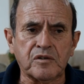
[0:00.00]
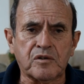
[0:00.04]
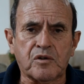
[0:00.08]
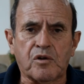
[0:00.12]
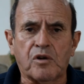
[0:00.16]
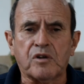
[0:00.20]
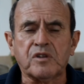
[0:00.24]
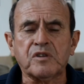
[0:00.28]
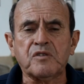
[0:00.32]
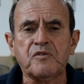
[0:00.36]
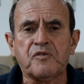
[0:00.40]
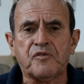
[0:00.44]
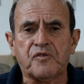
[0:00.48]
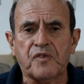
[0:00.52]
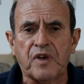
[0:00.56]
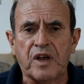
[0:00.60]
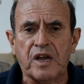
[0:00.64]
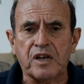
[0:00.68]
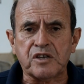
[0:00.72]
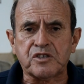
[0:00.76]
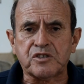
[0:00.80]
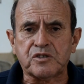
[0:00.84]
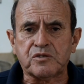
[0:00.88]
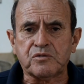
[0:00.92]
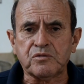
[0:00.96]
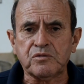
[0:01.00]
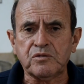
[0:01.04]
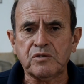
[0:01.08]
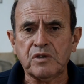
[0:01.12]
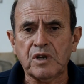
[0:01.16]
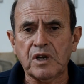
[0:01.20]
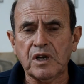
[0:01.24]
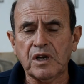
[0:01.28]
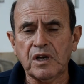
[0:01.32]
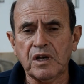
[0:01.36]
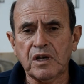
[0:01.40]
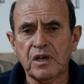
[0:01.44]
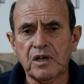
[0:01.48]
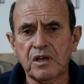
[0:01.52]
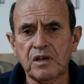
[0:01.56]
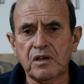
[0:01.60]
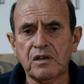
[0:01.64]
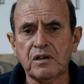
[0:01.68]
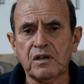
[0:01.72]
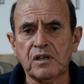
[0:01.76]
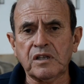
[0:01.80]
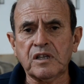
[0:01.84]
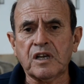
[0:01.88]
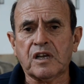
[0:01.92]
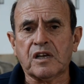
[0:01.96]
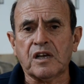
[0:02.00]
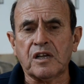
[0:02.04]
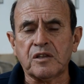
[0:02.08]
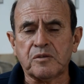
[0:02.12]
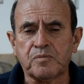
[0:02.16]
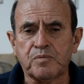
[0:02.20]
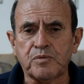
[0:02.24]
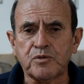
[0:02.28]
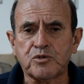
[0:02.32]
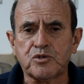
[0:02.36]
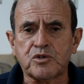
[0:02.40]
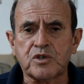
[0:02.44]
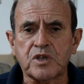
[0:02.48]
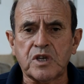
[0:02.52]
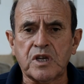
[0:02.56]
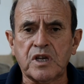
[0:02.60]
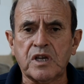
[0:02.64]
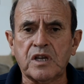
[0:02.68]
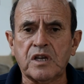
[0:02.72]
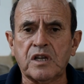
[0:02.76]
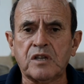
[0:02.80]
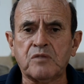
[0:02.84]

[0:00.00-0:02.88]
Cornifesto, Alicante Boucher,